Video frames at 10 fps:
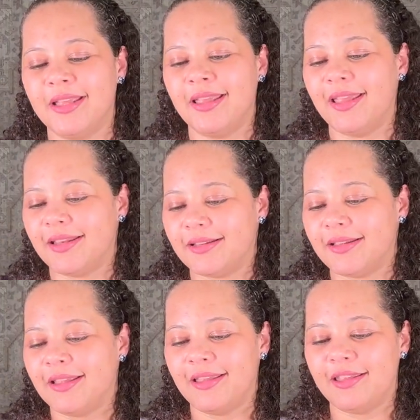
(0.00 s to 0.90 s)
And
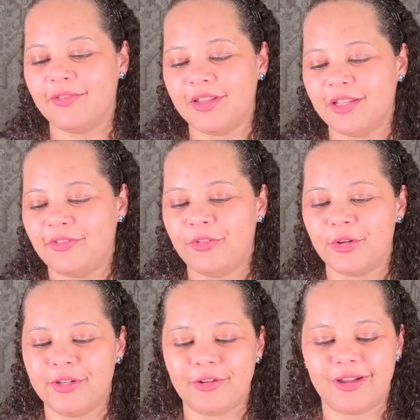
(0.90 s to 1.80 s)
even if
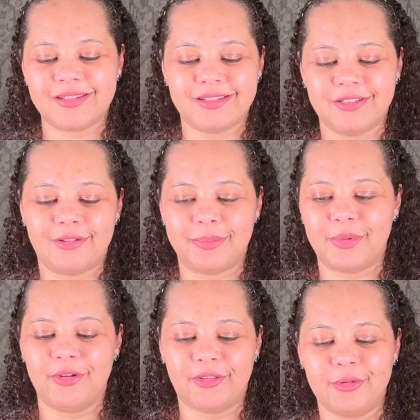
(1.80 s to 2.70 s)
you're not, you know, a
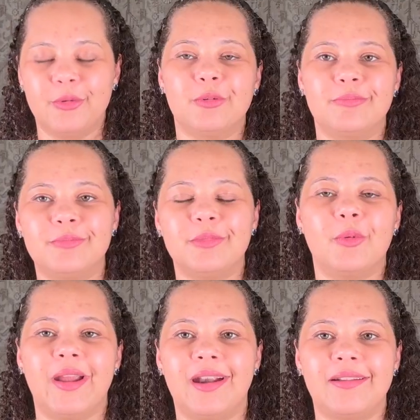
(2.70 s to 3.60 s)
person who
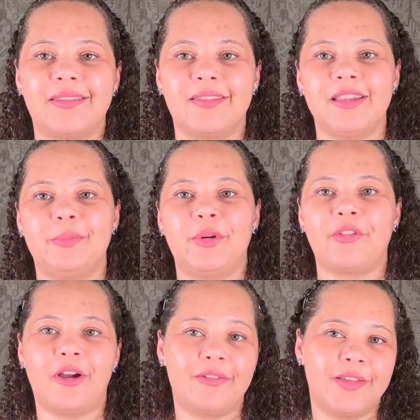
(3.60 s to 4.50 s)
wears slippers
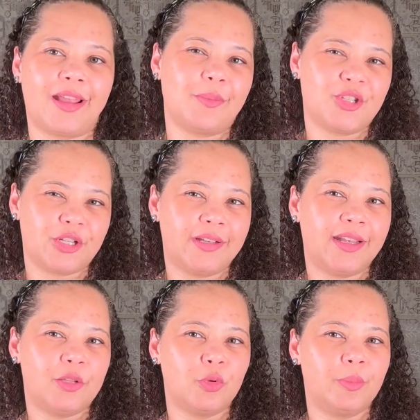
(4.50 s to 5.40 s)
often, I'm sure that
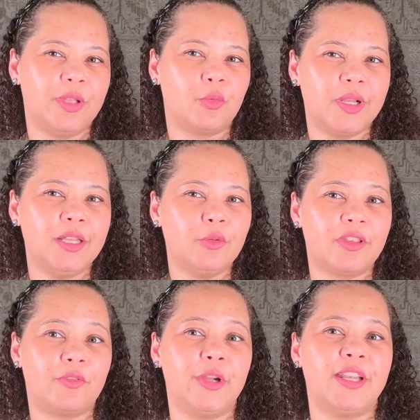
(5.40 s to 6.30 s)
it would be really
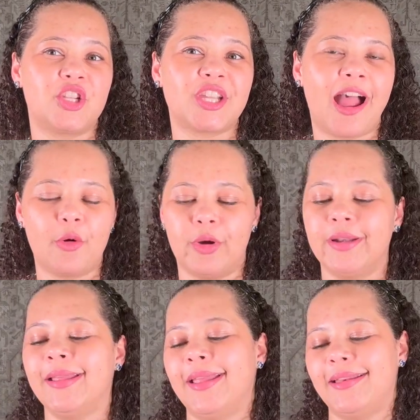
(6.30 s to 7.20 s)
useful in the shower.
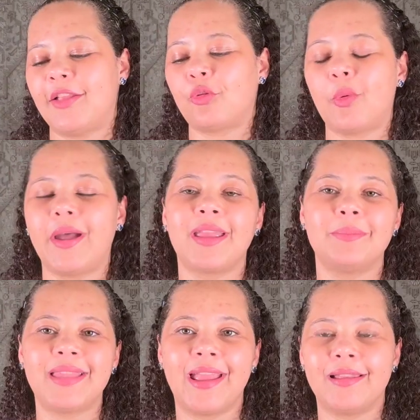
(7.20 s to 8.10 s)
And that's why I'm
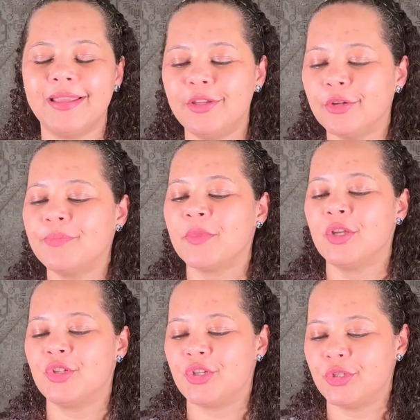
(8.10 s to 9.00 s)
telling you
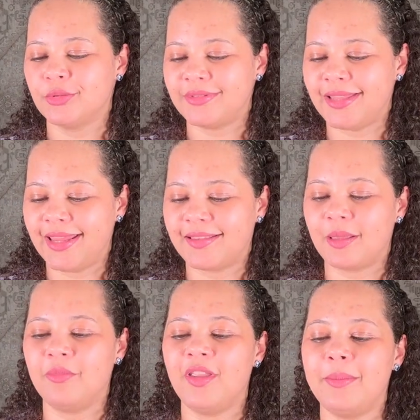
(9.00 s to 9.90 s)
to take
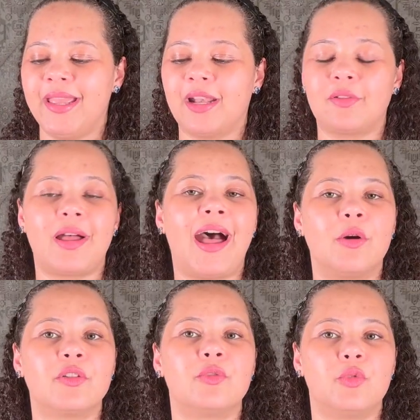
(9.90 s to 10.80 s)
something made out
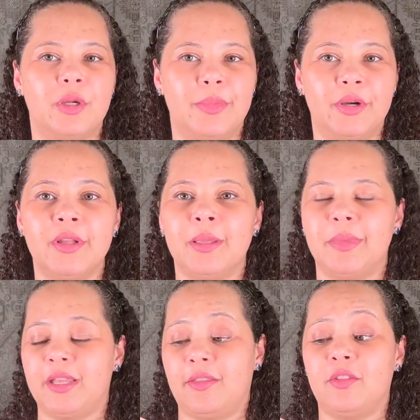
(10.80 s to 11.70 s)
of rubber,
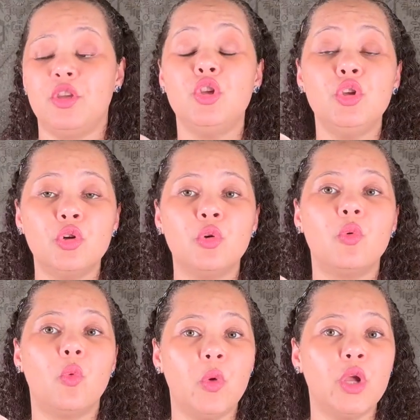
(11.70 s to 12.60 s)
because you
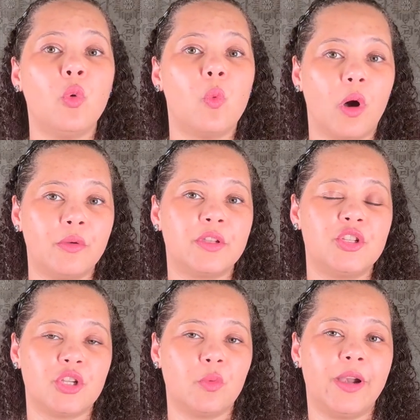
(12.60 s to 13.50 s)
will want
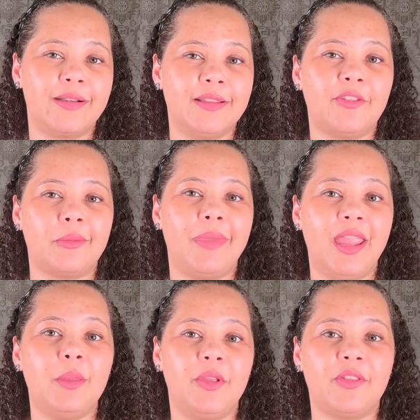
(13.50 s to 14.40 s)
to wear these
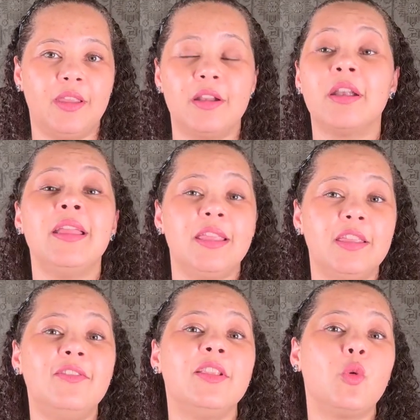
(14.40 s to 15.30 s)
babies here
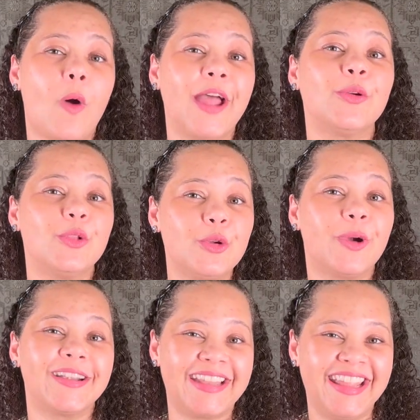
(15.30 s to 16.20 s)
even while you
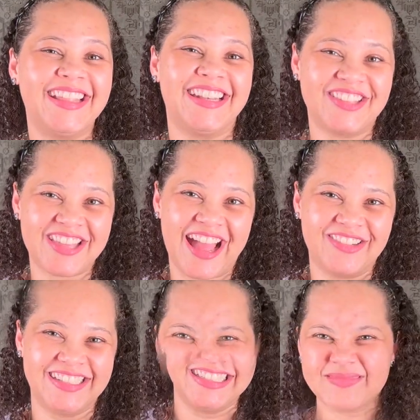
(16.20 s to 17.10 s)
are taking a
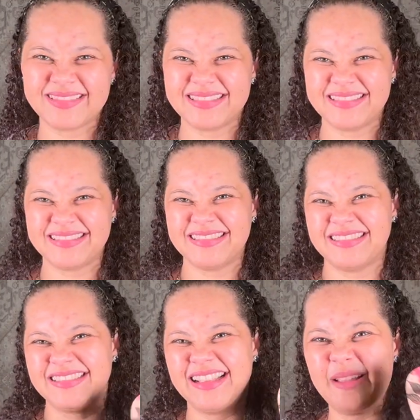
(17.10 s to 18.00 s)
shower.
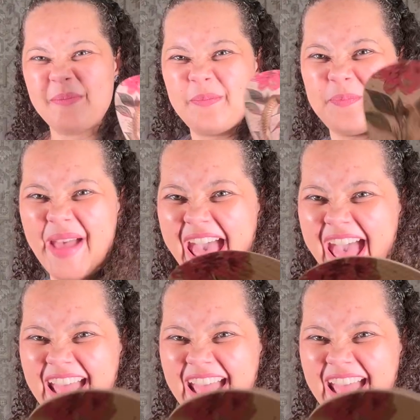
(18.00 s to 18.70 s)
Bah!